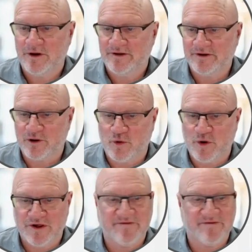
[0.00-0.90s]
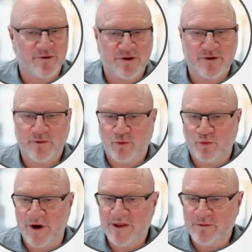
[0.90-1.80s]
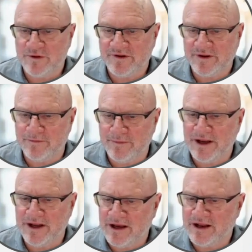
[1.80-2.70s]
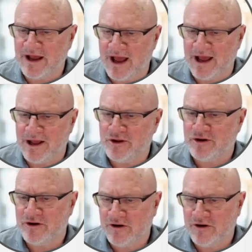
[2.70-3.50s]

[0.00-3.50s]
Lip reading: So a question for you, when was the median age